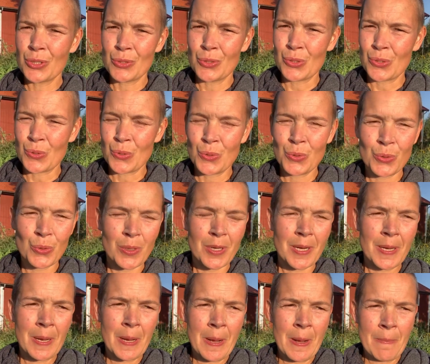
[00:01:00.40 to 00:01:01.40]
to
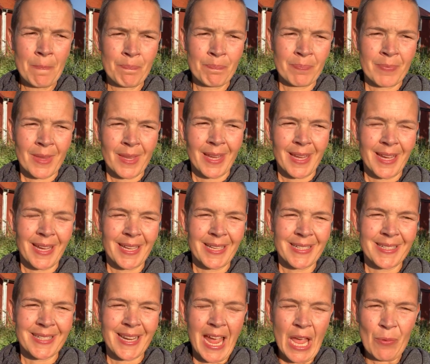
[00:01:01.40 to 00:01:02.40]
school,
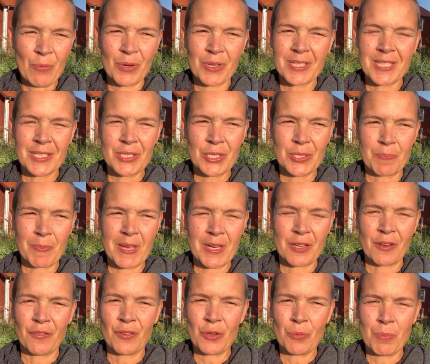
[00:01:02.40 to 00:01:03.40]
and I wanted to
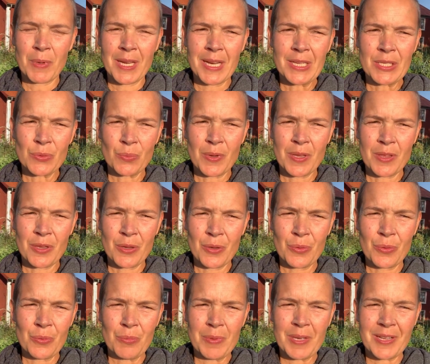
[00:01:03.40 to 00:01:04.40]
spend a few minutes with you